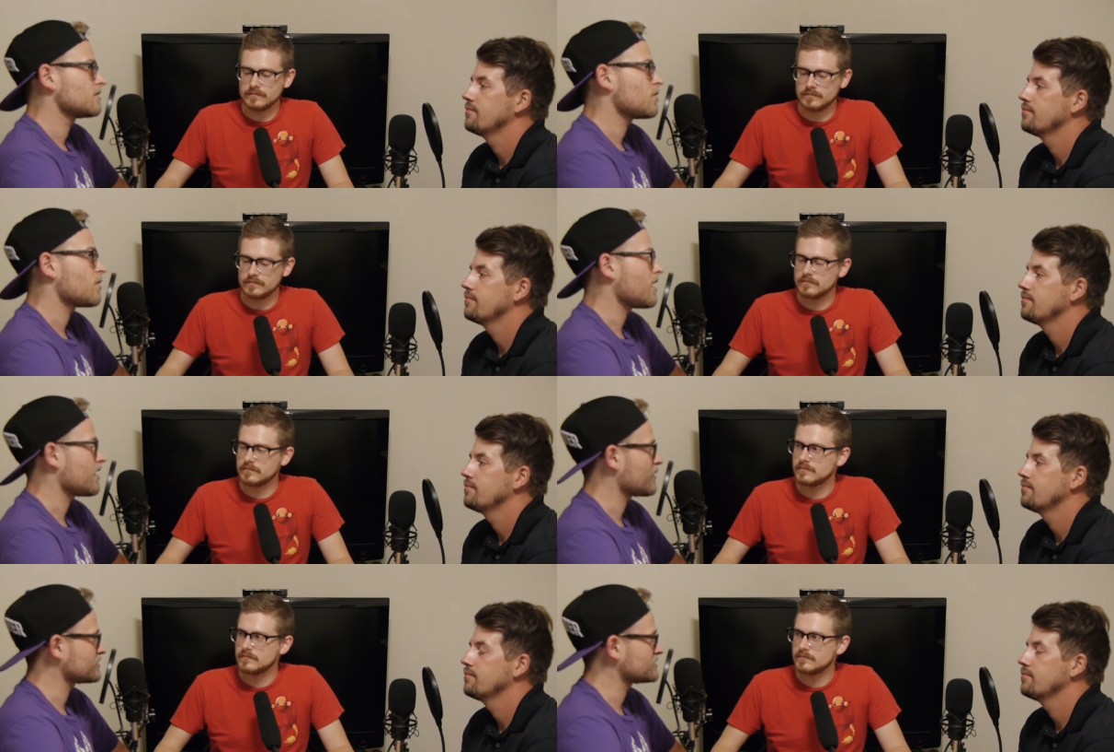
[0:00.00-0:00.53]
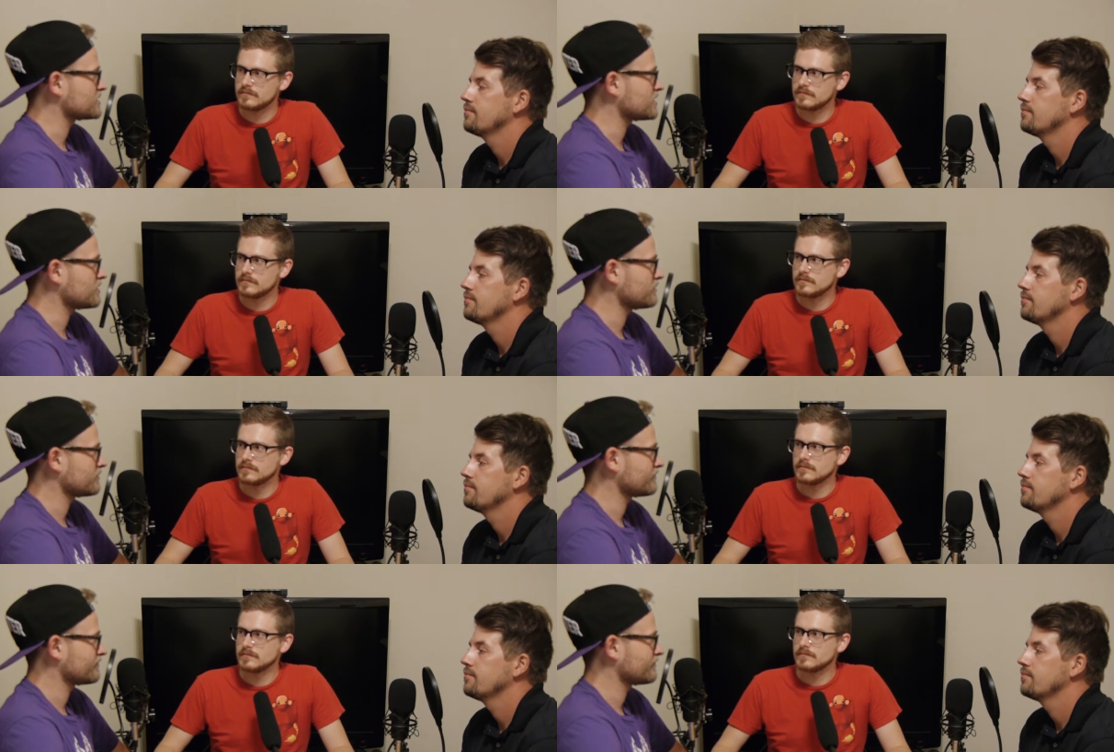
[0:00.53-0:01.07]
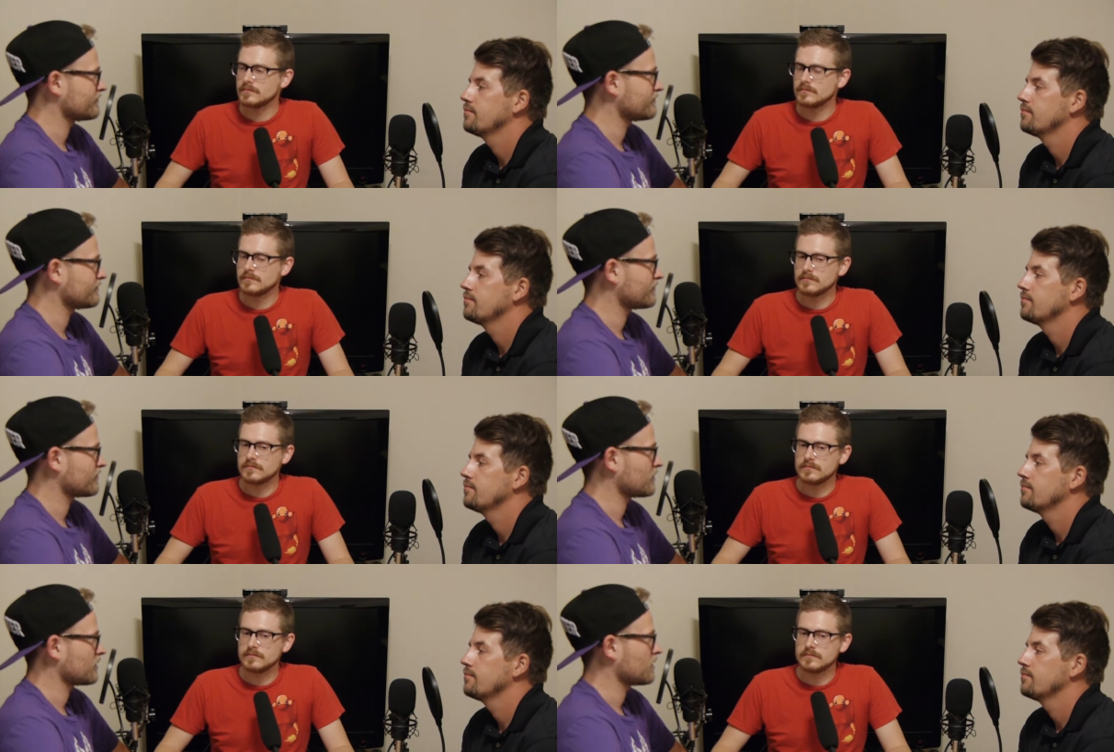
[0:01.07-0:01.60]
Speaker 1: while I was there,
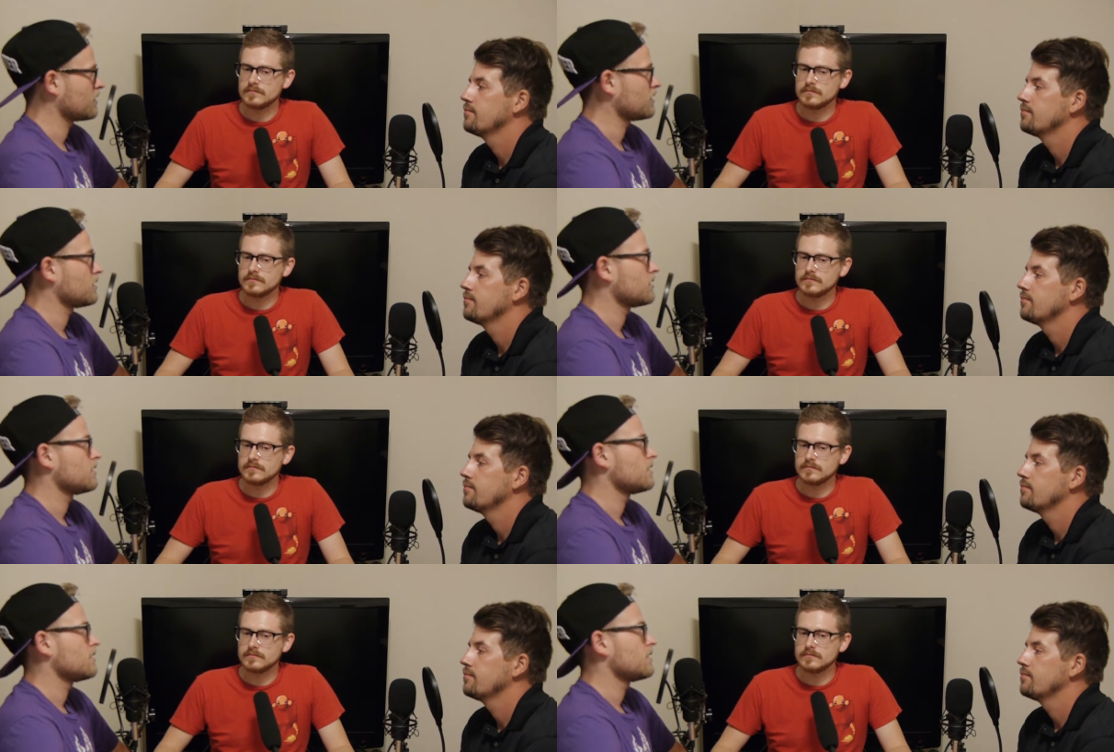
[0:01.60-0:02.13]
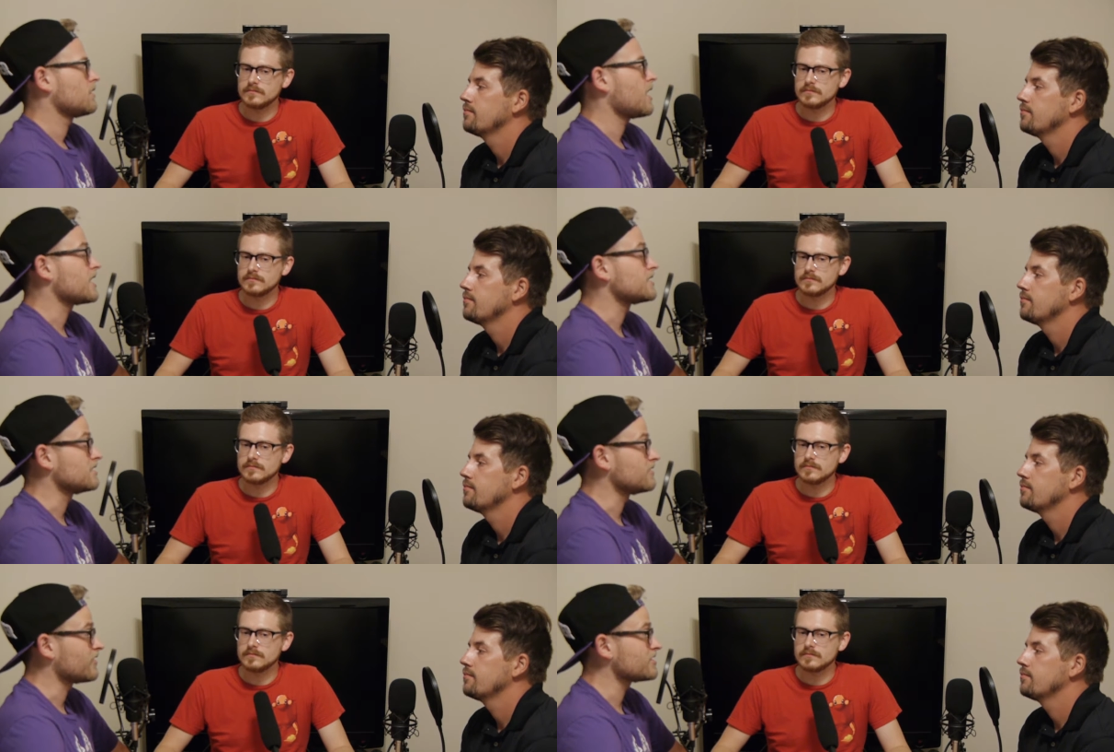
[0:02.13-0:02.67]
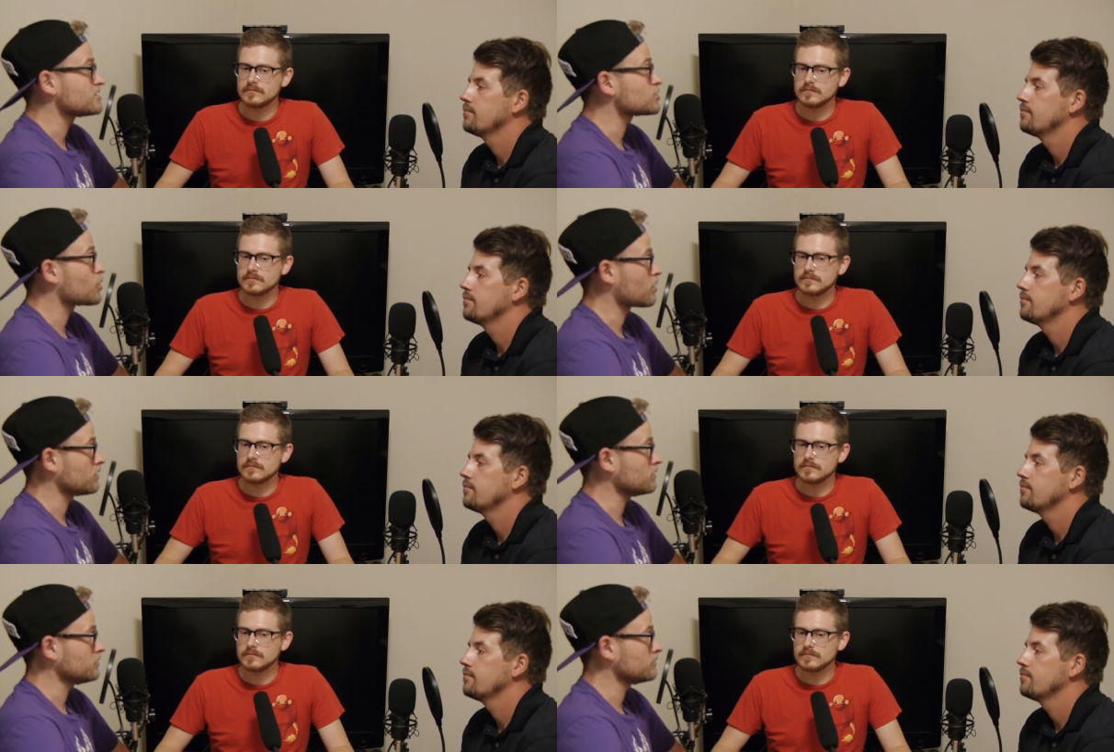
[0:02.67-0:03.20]
I did find a
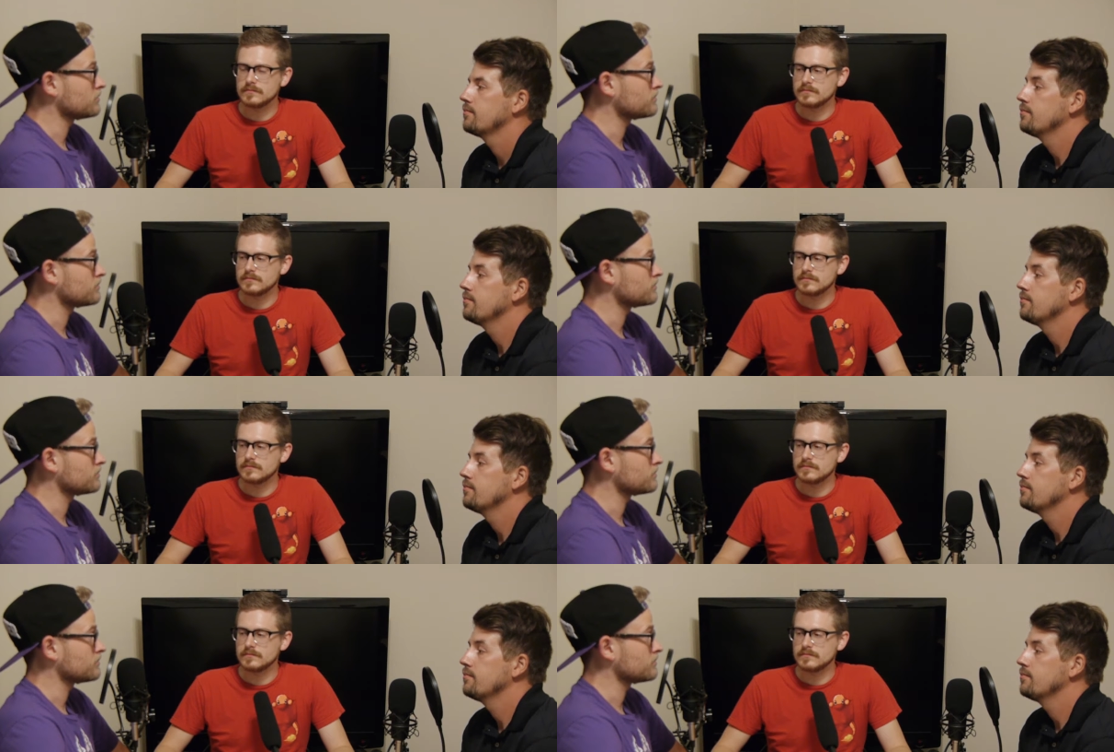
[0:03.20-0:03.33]
Squirtle.